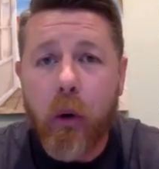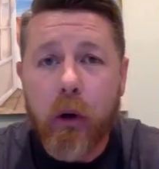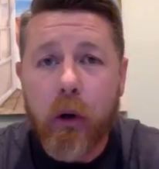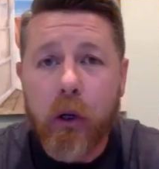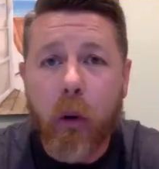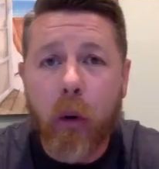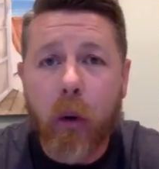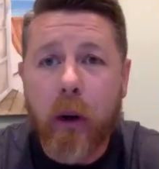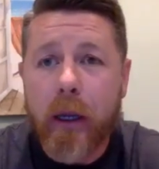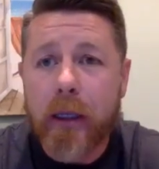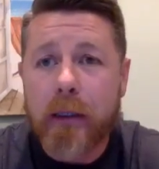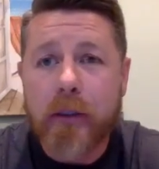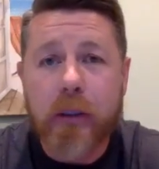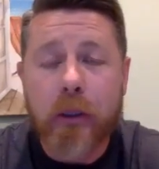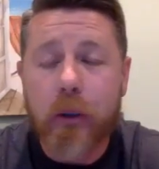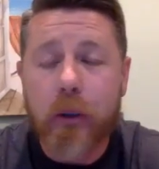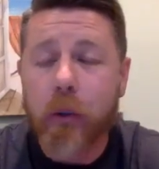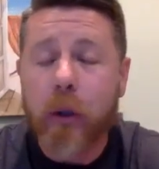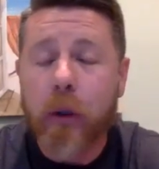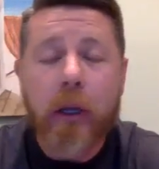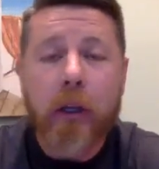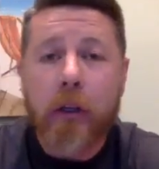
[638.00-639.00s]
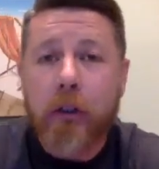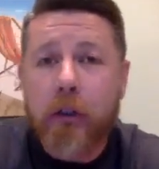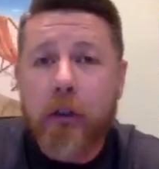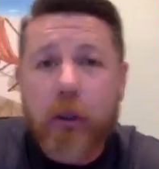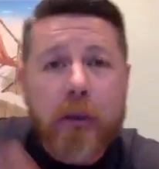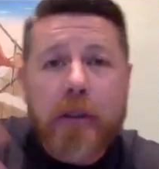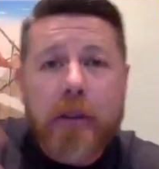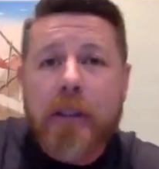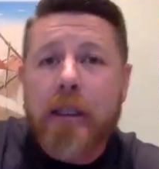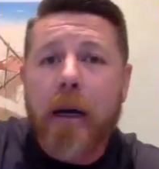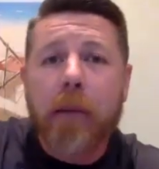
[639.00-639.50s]
going to
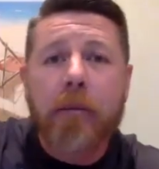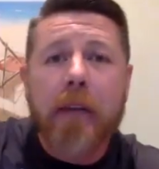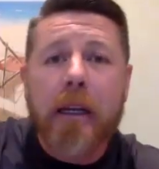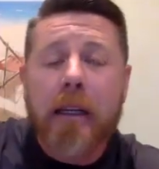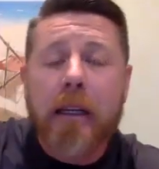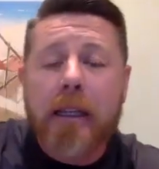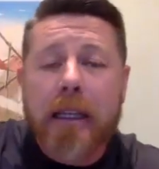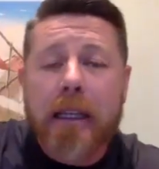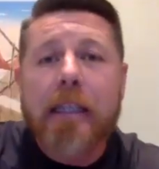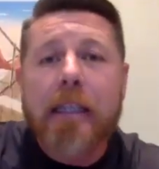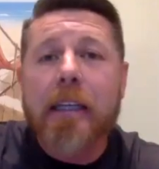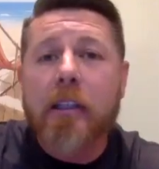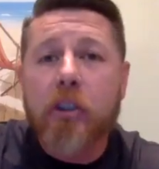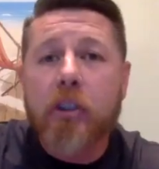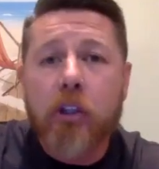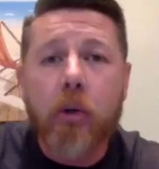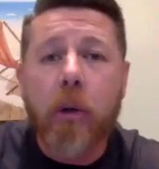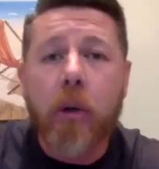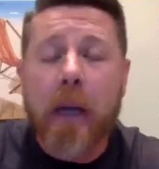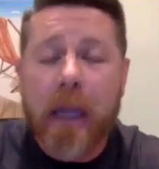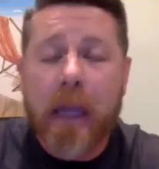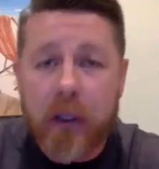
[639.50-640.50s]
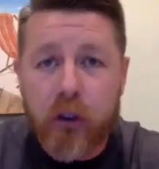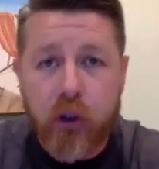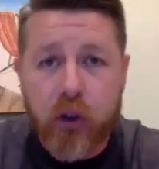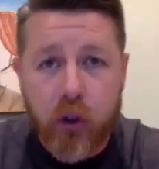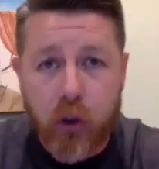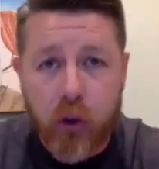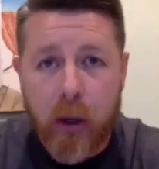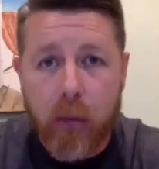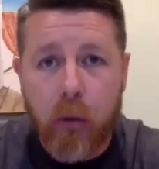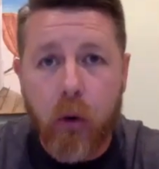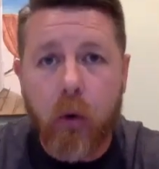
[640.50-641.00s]
do something to get you in
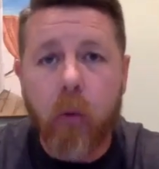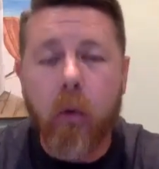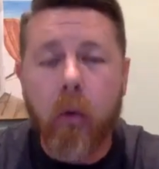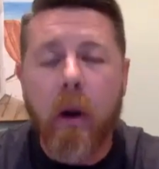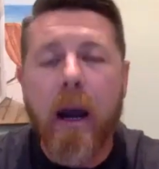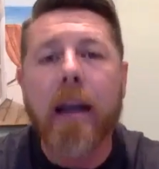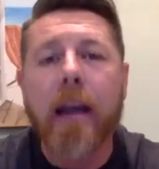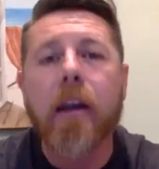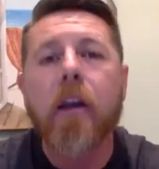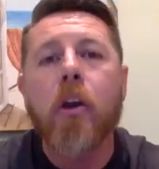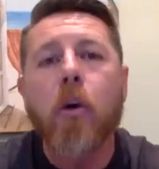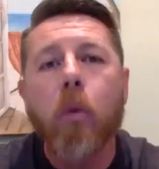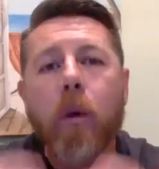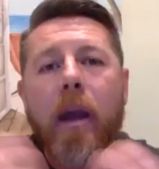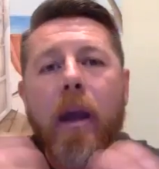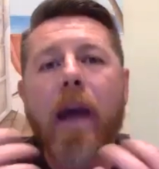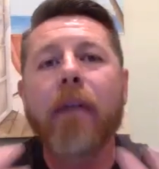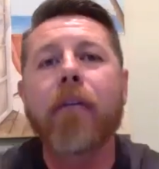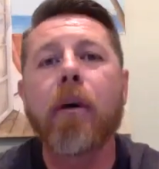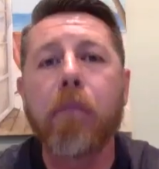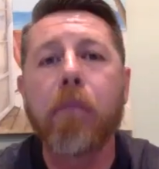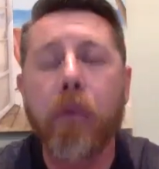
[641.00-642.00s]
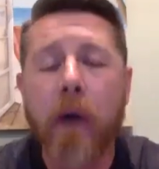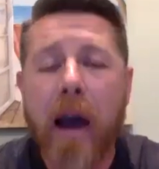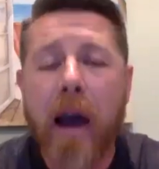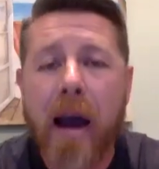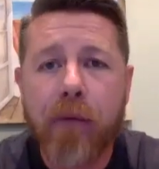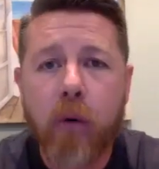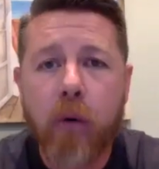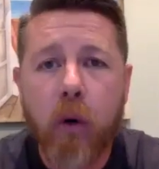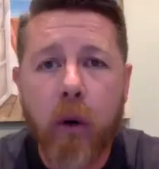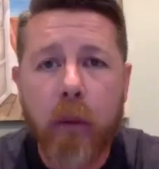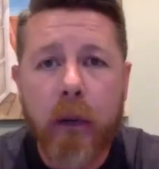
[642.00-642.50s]
trouble, right? We have a
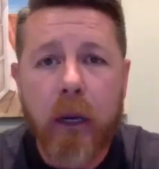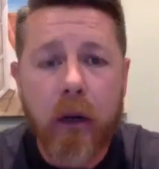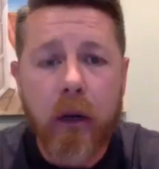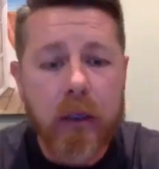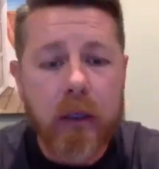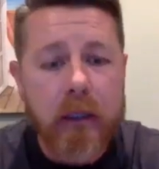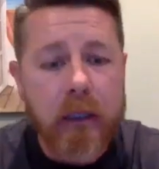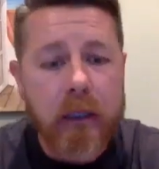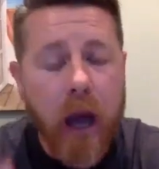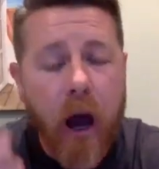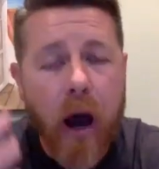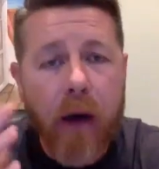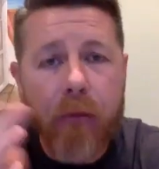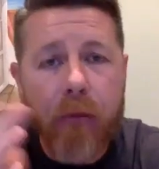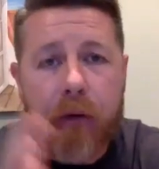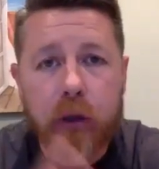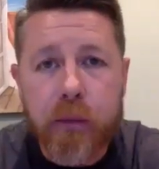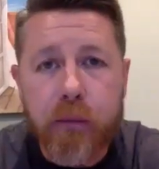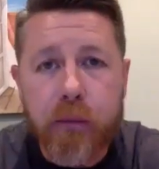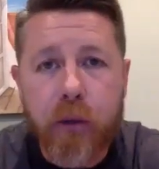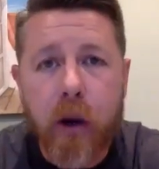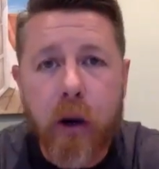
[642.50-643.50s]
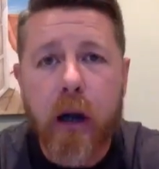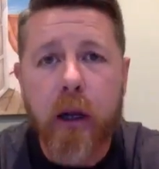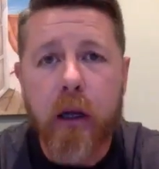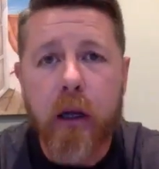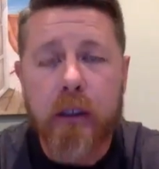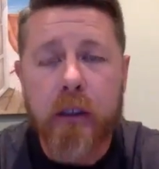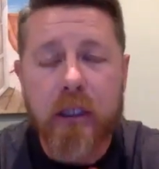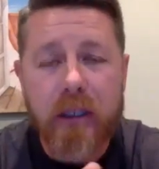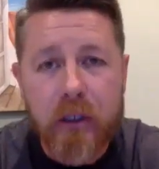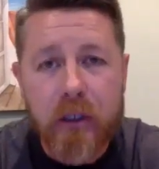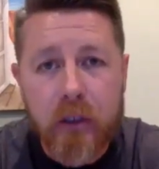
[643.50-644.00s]
platform here that offers
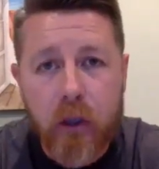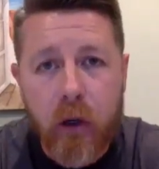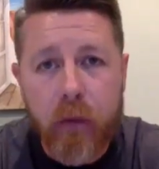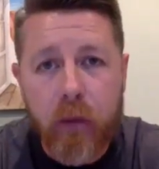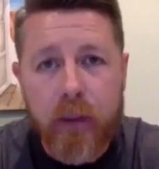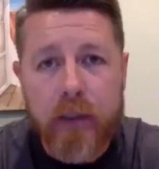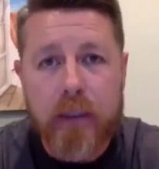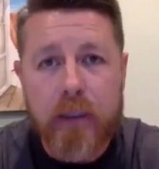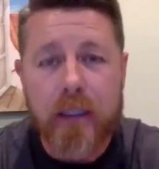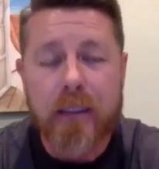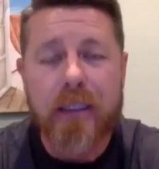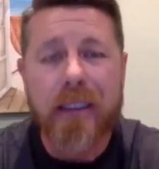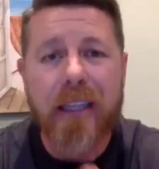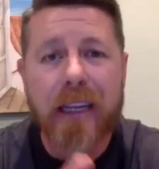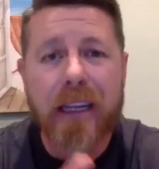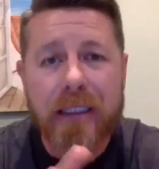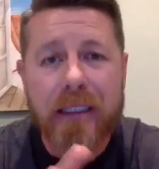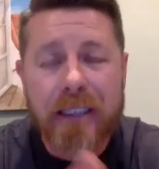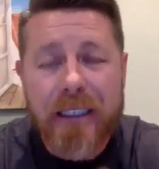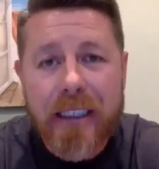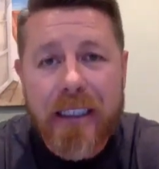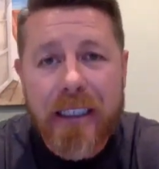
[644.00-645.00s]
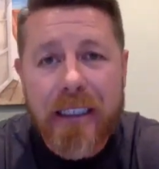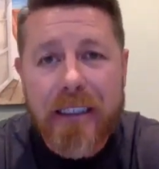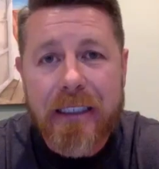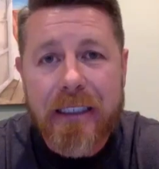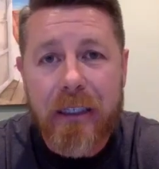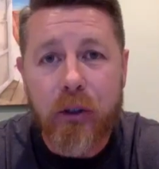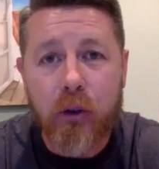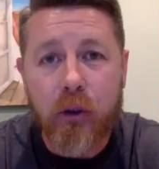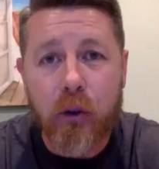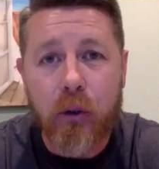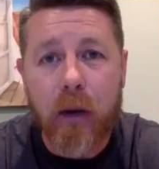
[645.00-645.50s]
products, services, that is
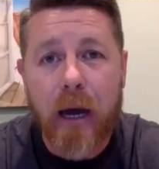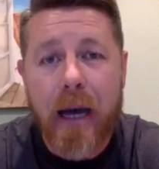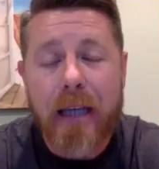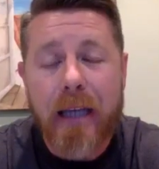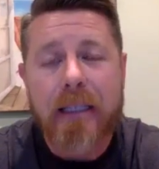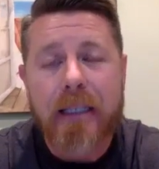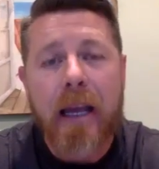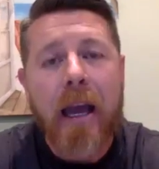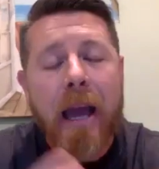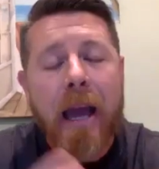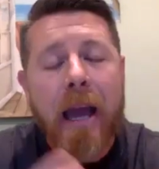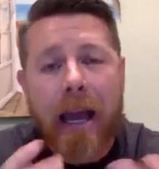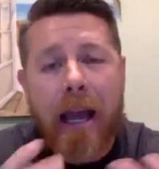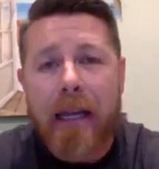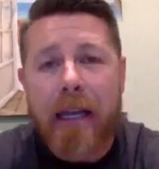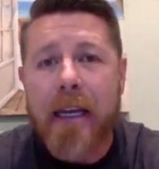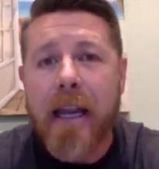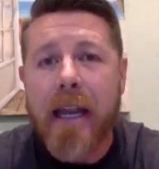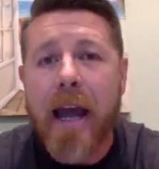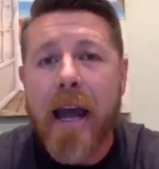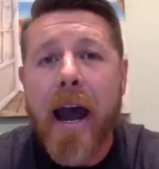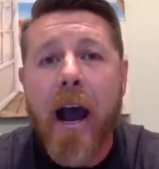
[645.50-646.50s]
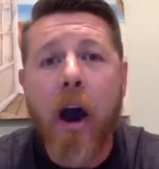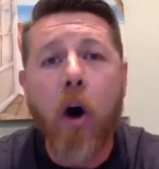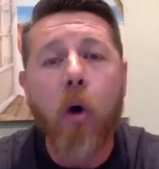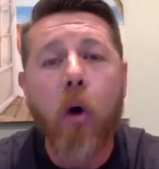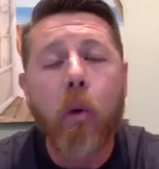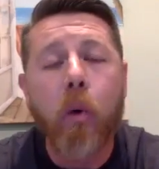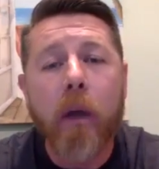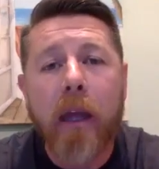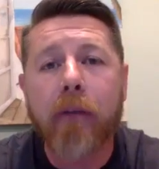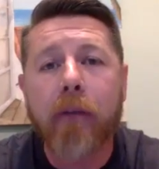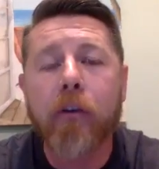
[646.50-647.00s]
decentralized. And now
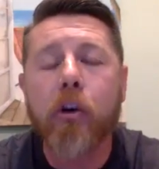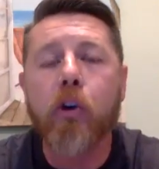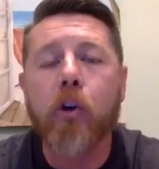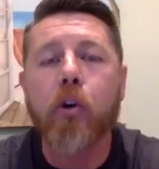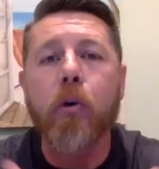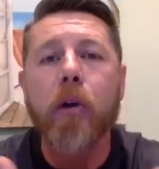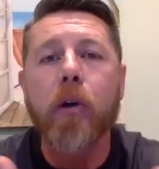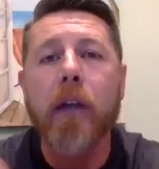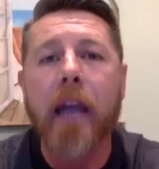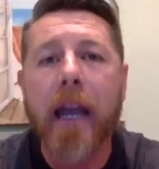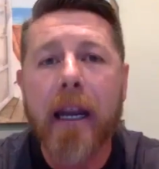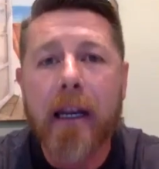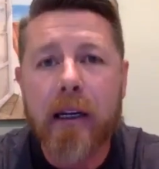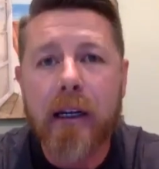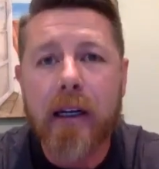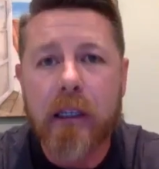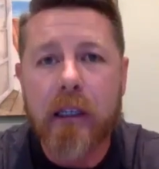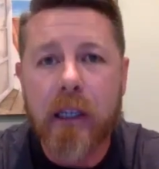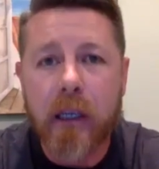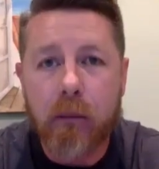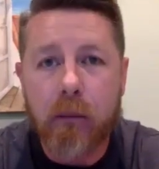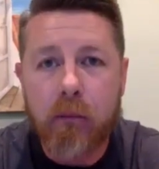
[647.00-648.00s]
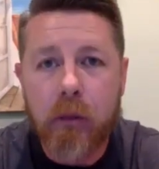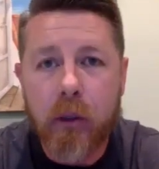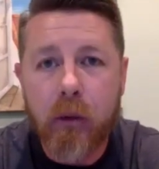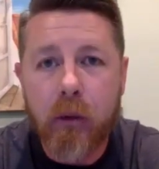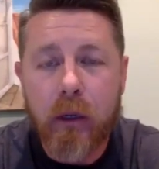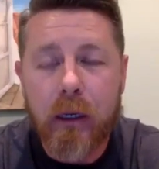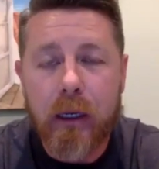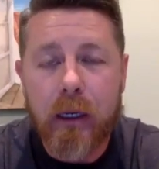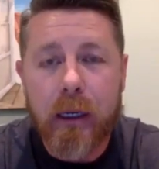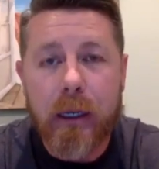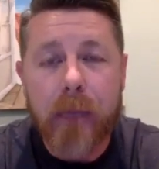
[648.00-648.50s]
we have created a
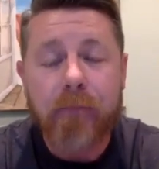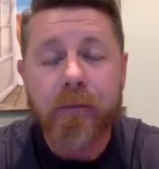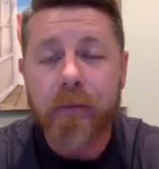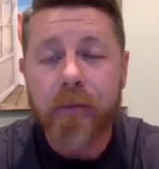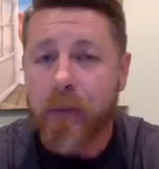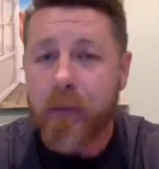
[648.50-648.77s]
community